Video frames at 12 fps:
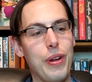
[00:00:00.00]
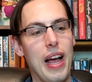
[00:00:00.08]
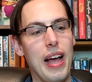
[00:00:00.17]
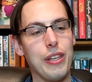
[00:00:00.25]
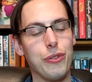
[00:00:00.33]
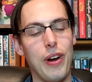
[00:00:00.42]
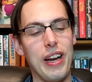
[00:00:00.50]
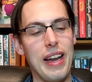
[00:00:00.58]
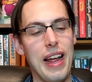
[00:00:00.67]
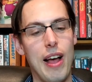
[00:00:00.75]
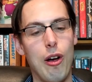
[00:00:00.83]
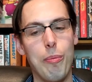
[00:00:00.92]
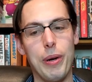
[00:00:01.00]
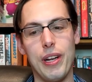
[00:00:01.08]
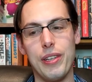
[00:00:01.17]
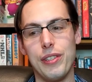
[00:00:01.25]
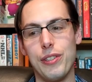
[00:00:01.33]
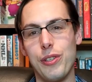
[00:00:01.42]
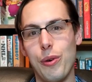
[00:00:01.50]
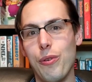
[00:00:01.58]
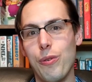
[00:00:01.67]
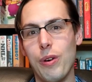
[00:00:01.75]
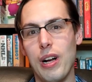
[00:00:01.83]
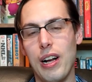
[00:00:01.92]
guys right now because it's
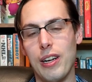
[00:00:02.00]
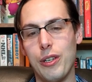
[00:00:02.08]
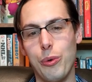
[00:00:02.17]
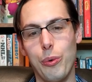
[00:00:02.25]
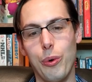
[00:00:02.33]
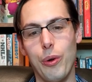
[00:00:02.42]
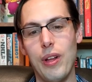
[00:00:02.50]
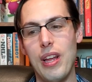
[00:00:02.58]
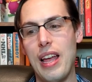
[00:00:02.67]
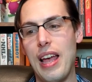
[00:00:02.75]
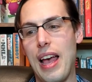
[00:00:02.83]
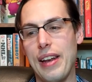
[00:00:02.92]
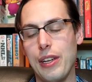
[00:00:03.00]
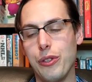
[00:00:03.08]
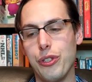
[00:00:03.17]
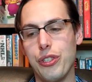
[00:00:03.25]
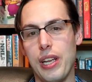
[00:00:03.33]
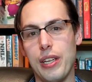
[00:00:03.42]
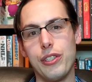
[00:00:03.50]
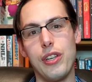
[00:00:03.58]
so uh, cool and interesting.